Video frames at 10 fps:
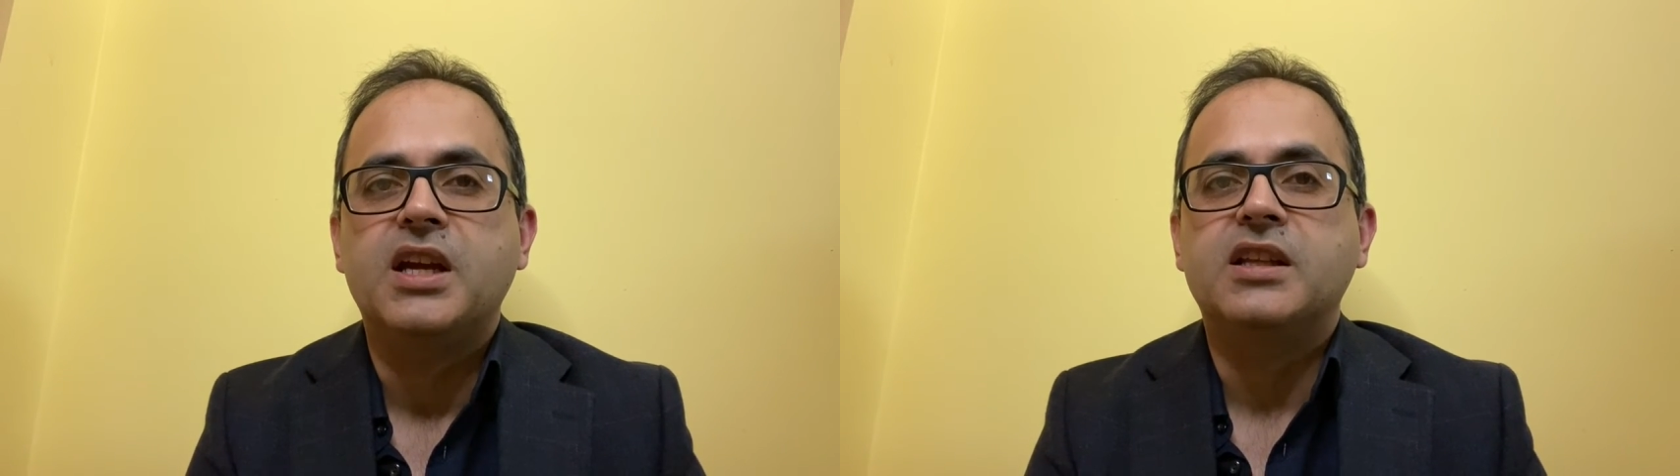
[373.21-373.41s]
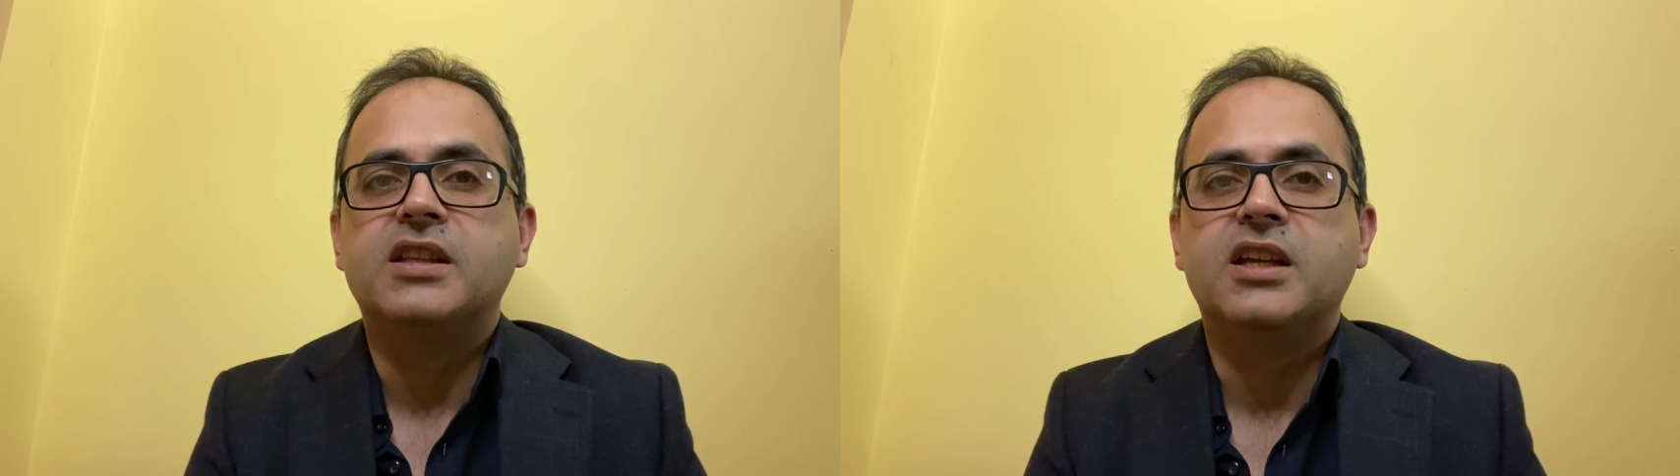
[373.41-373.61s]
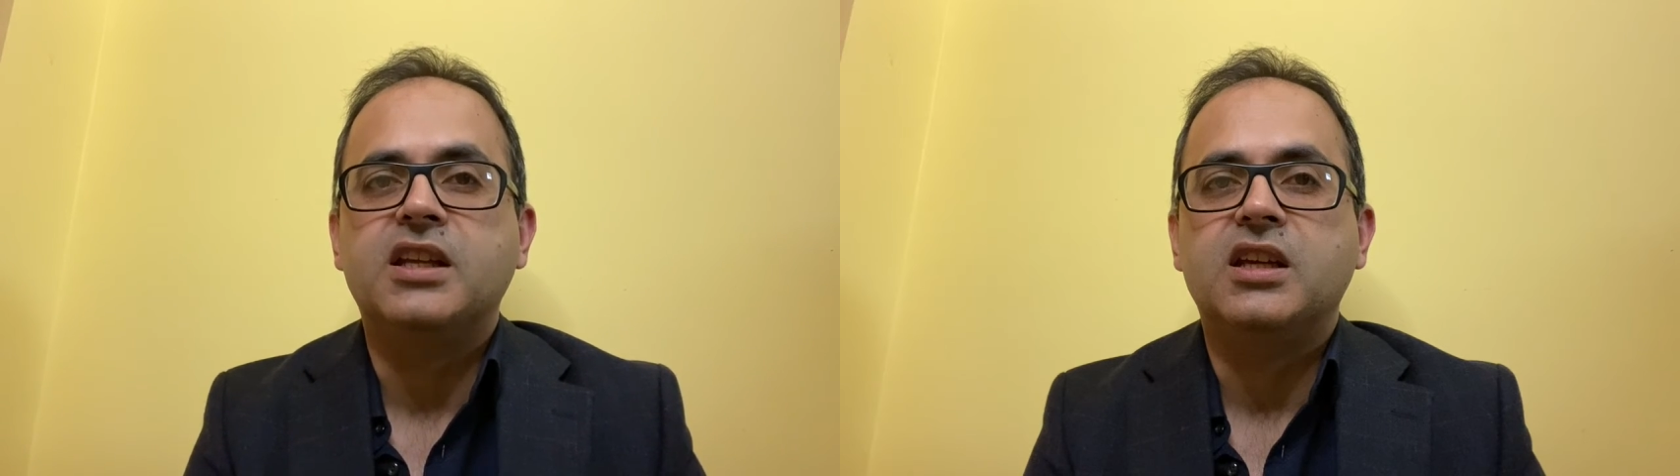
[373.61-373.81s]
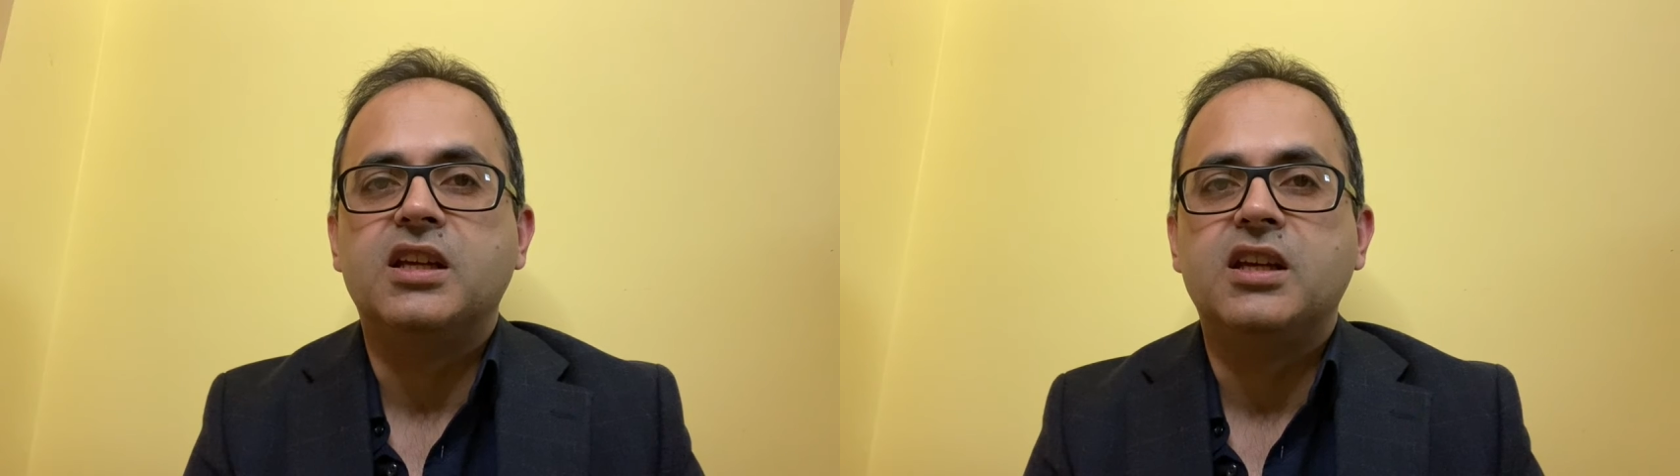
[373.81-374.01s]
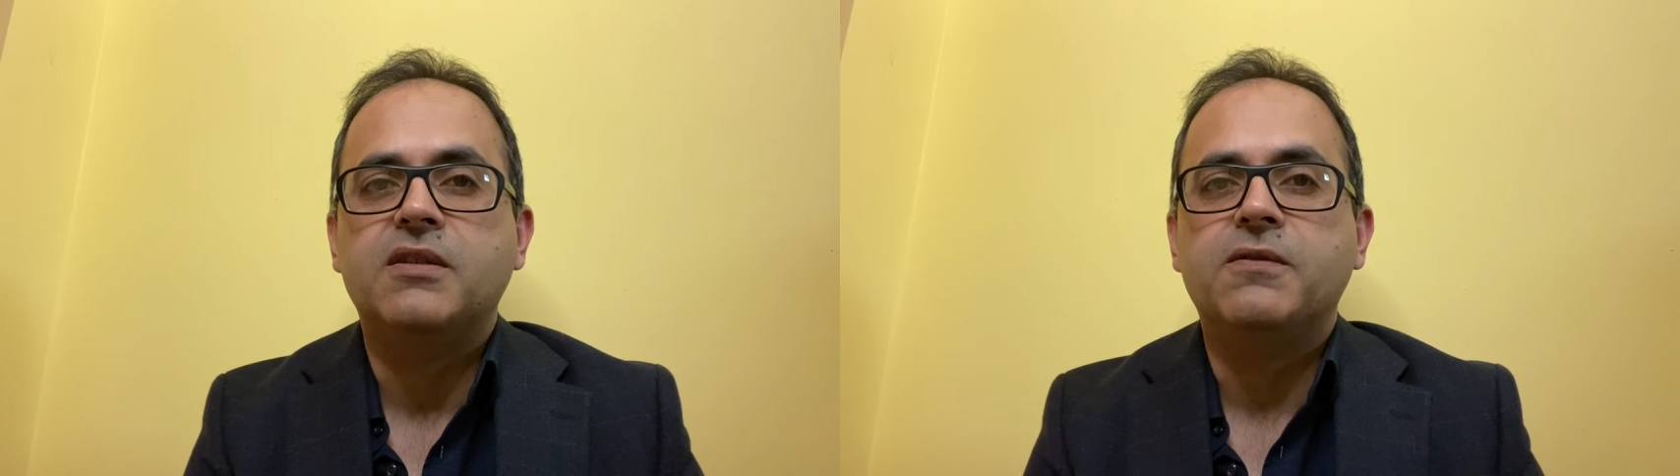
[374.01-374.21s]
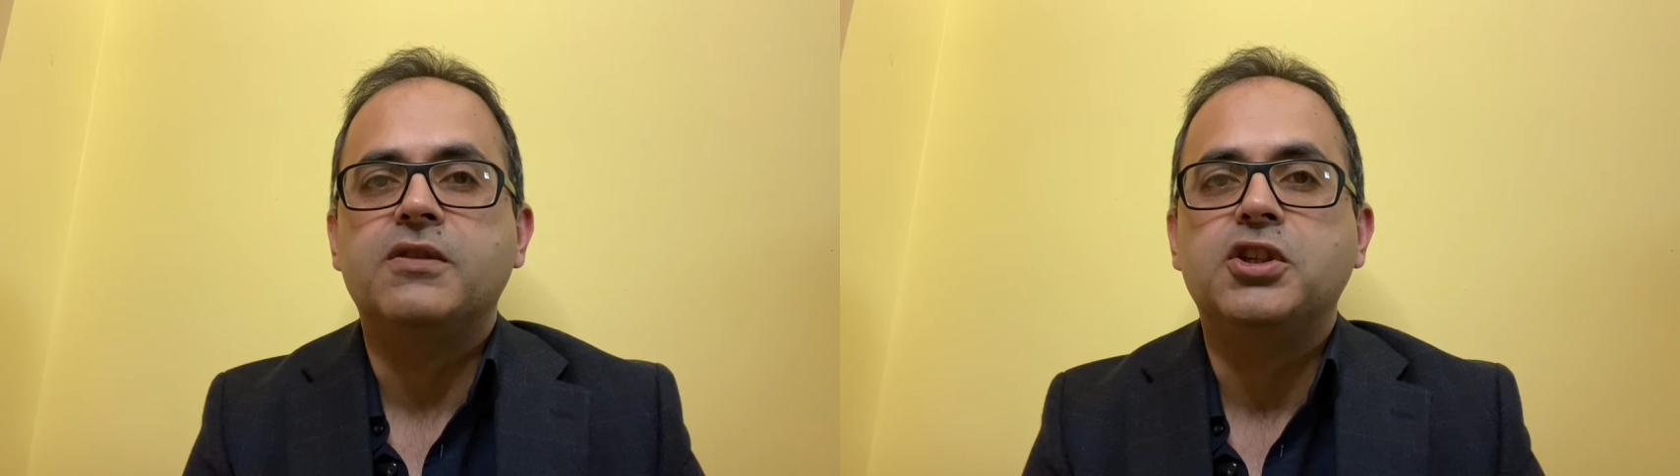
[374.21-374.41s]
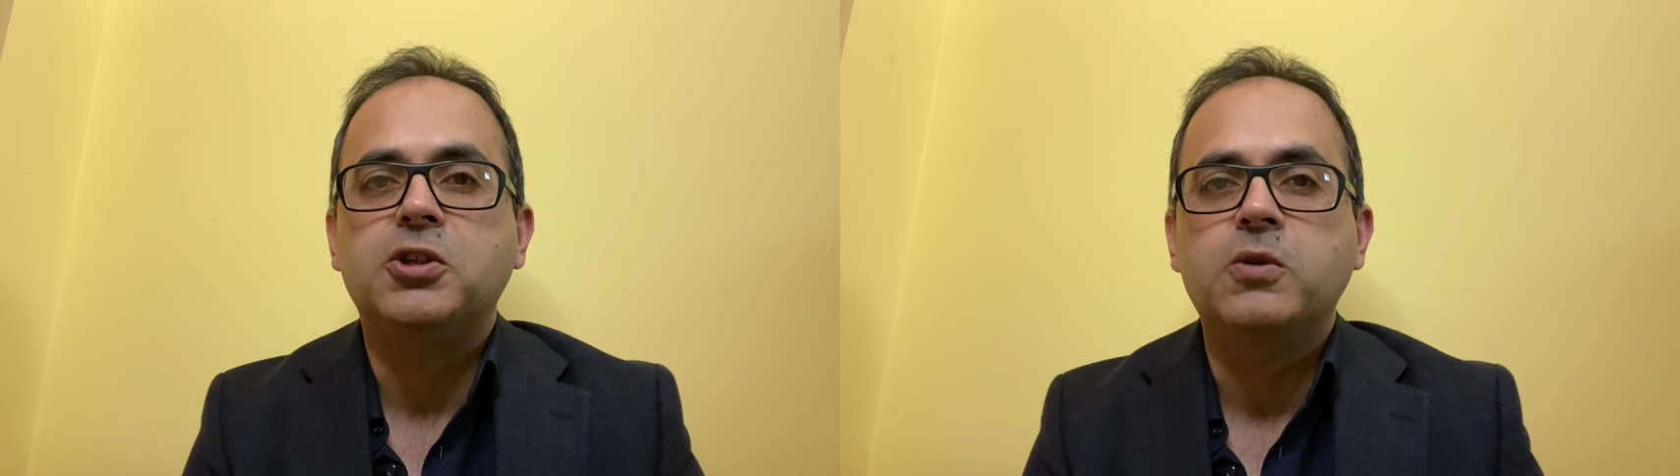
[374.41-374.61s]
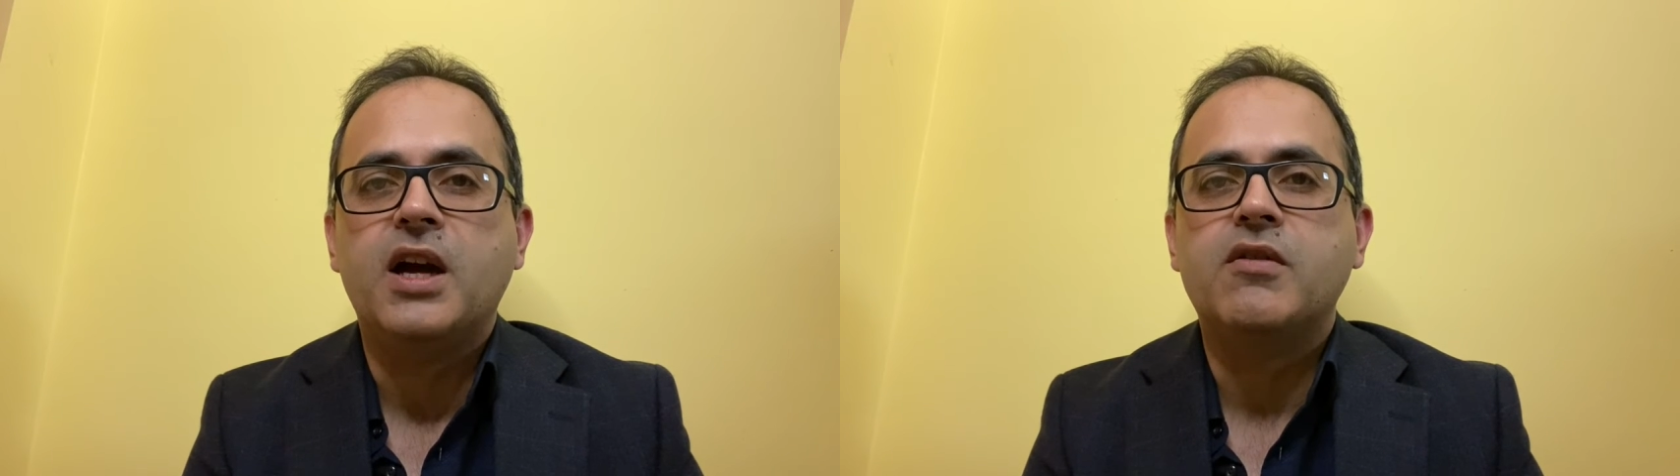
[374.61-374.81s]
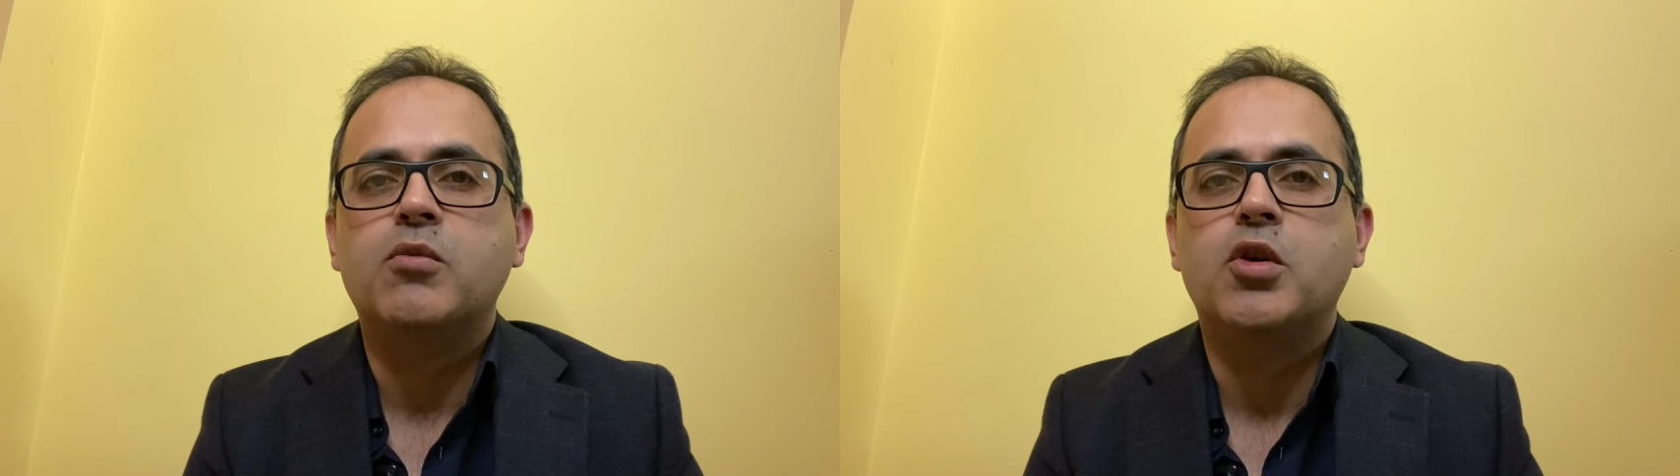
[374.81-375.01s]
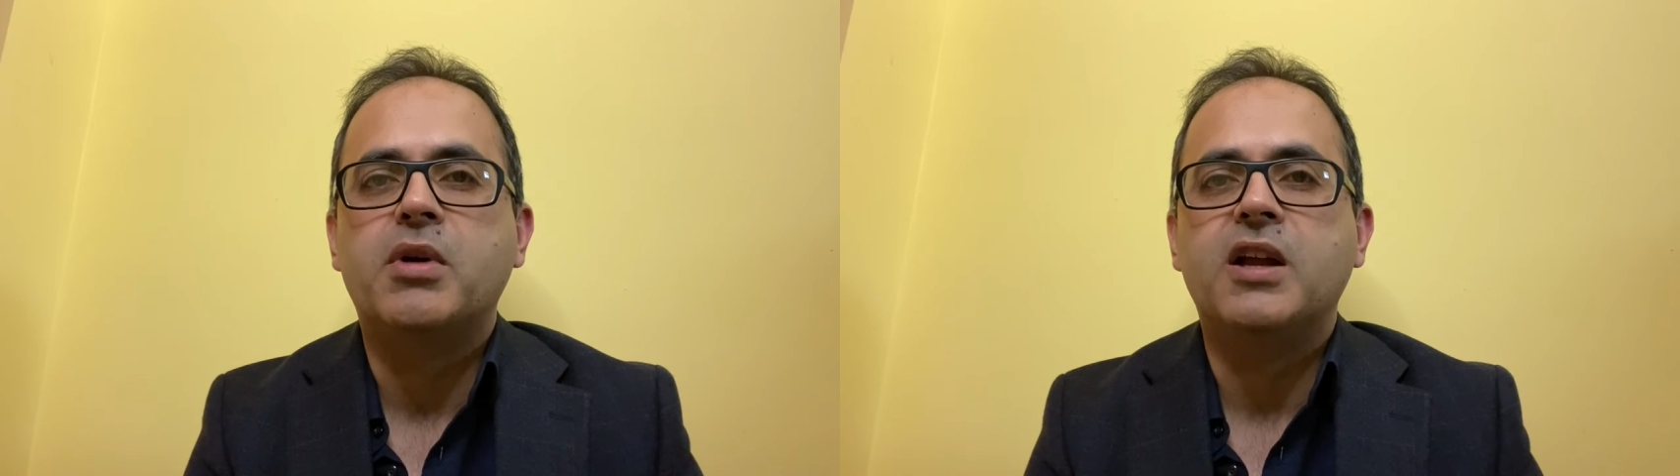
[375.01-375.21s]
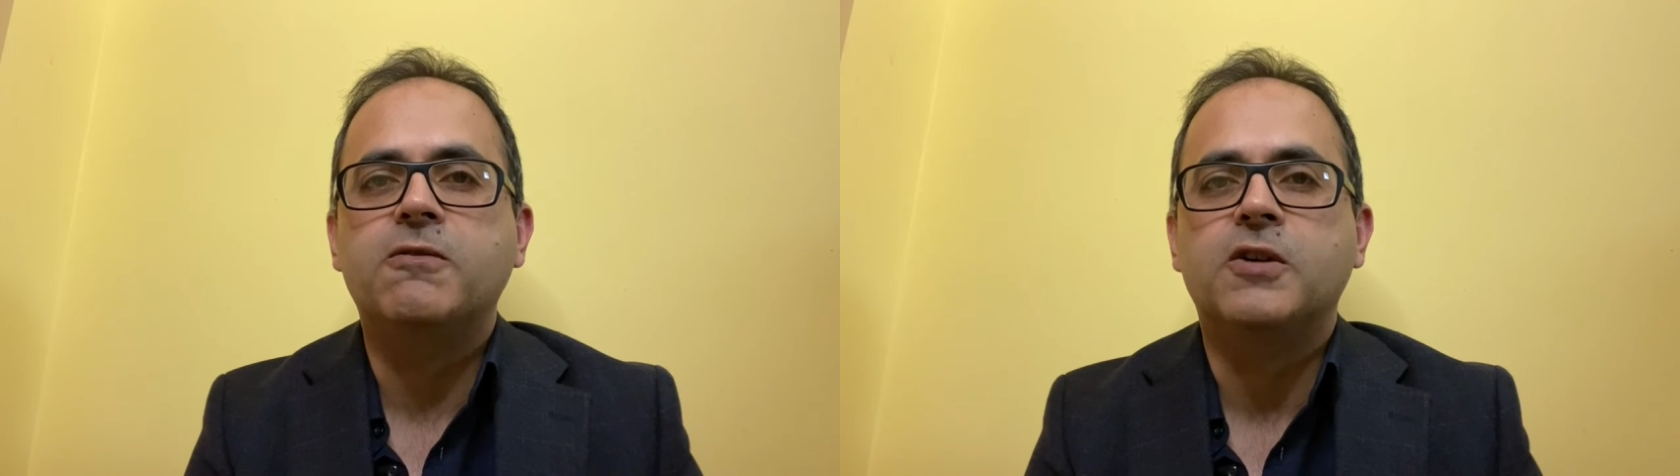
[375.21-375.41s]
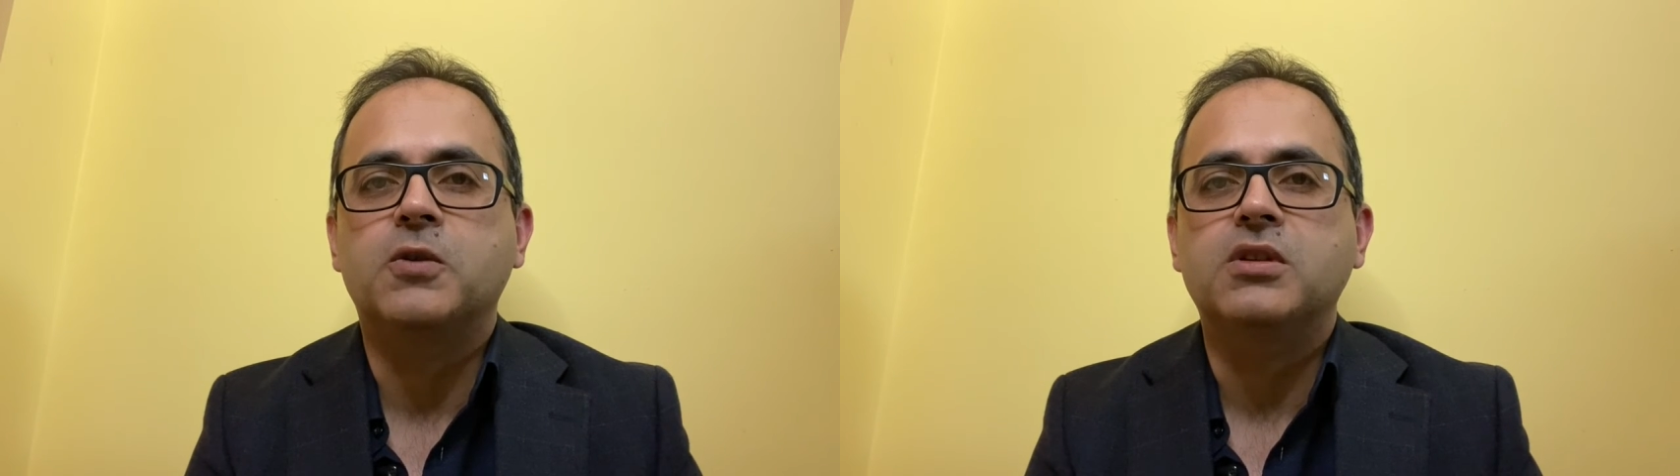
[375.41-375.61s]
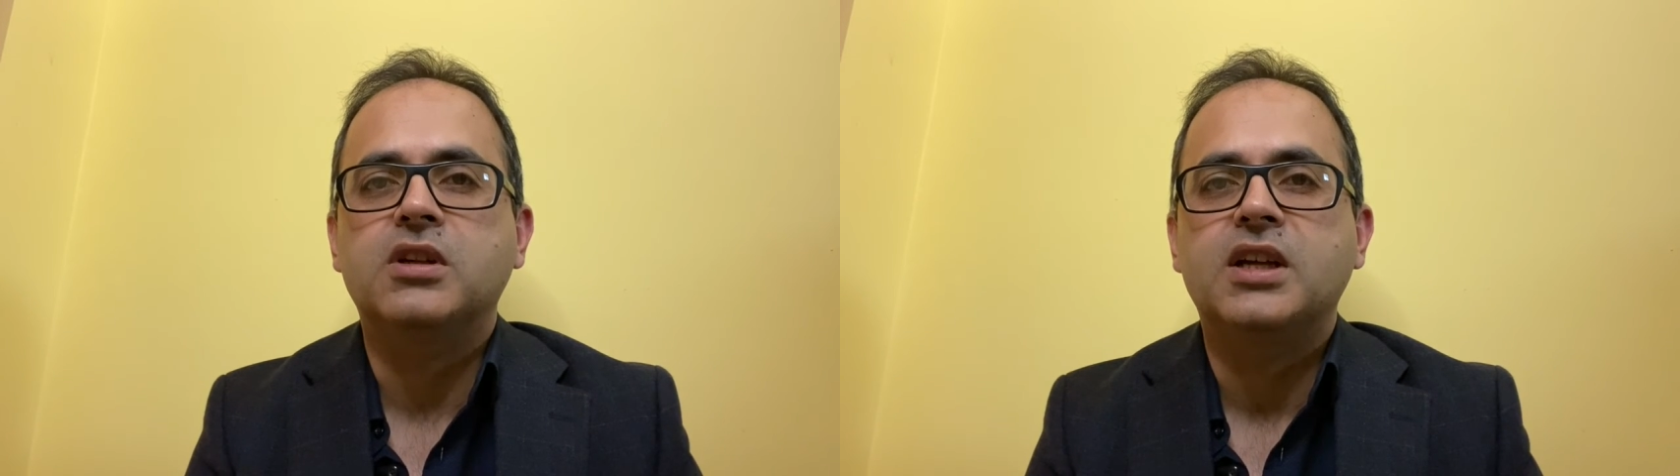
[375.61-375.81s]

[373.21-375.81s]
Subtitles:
that if you have a mobile phone